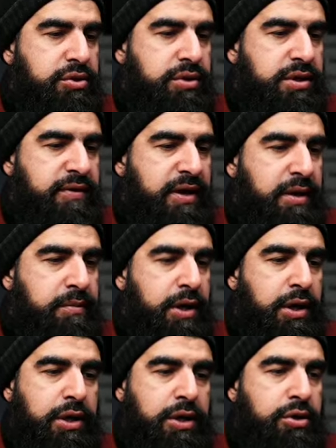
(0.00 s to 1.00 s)
should develop
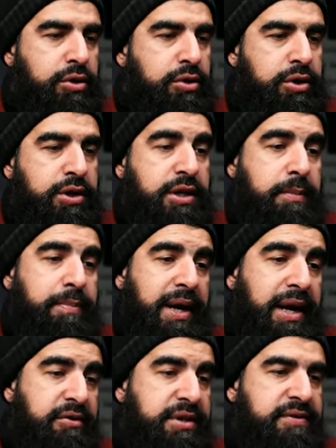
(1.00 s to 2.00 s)
no, no, you need
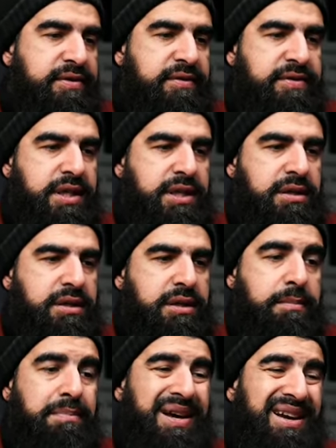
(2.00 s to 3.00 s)
comparative tafsir.
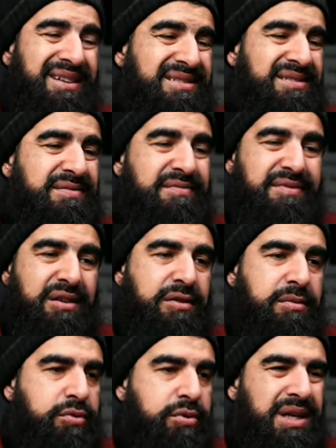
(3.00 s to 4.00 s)
Comparative is very
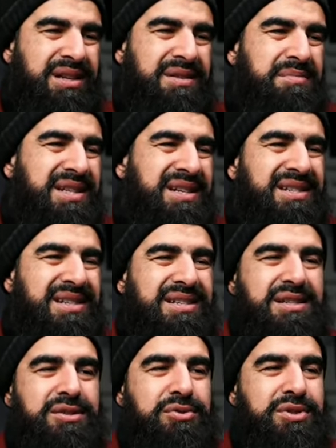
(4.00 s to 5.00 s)
important. And madrasas
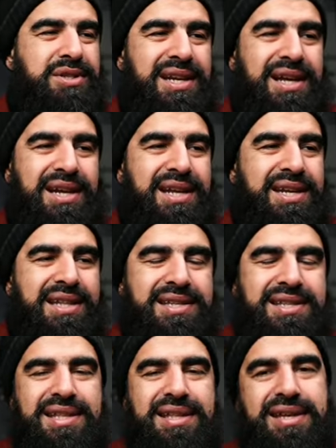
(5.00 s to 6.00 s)
just do Jalalain and
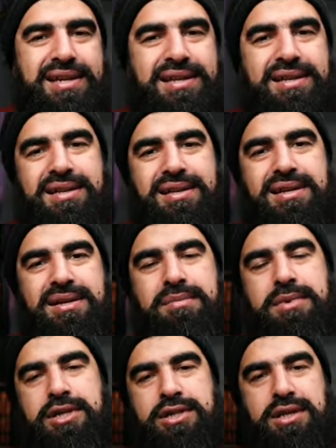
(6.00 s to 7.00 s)
that's it. They think,
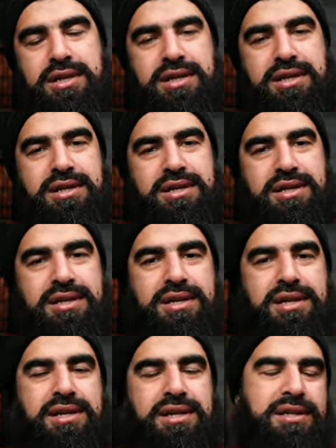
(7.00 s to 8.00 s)
mashallah,
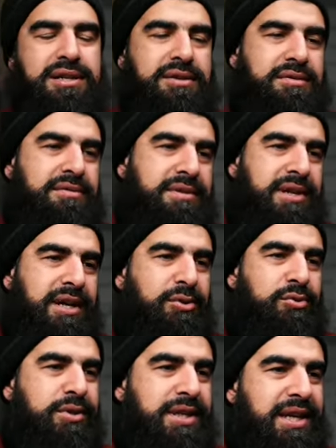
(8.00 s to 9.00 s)
you know, la
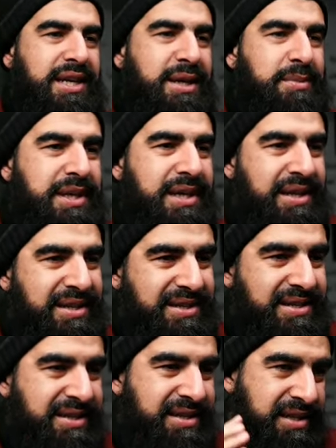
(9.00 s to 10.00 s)
quwwata illa billah.
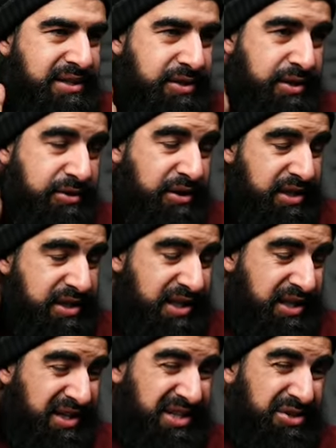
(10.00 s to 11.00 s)
So you honestly,
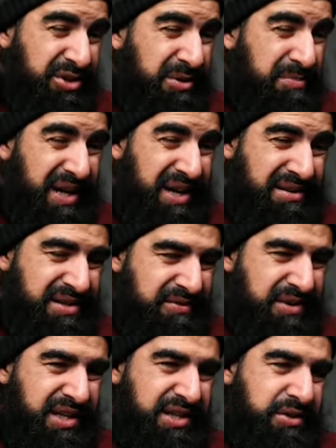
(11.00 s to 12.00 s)
you need to do comparative.
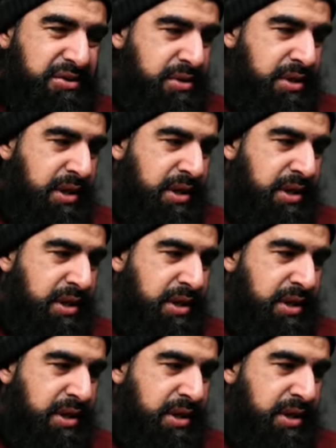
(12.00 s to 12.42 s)
You need to